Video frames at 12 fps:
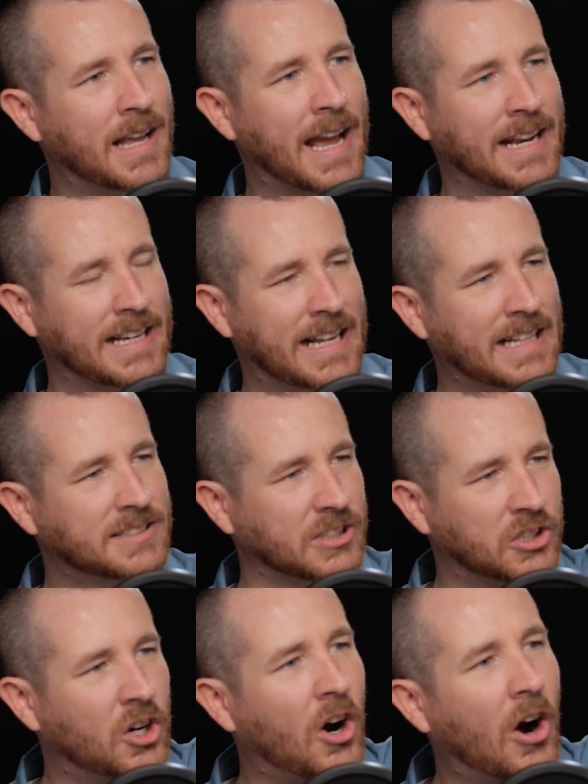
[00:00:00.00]
and it hits a
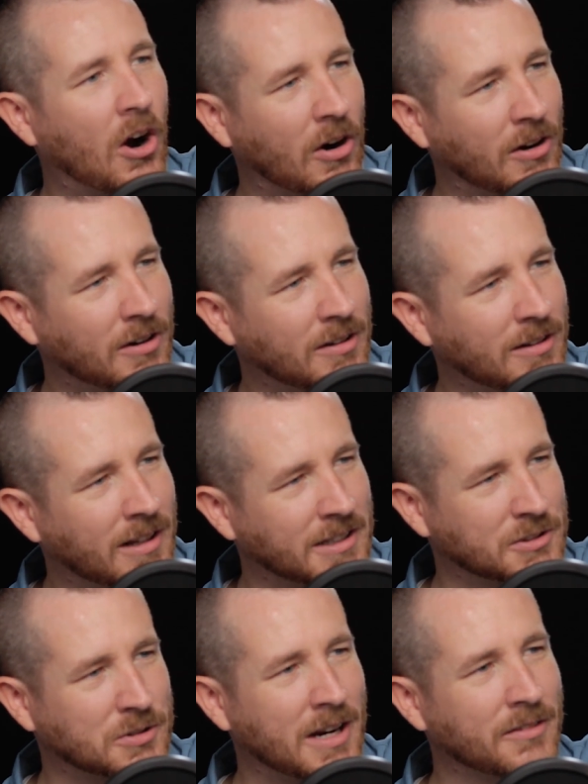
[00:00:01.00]
car,
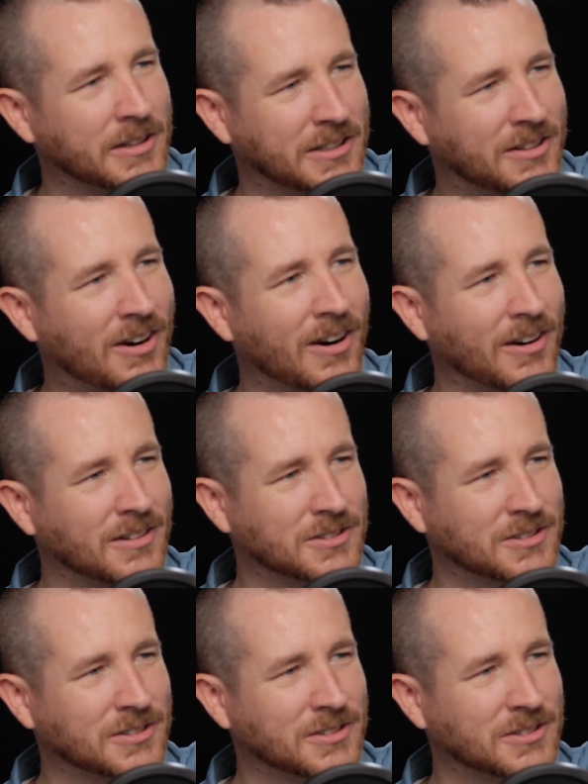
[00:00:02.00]
like a traveling car.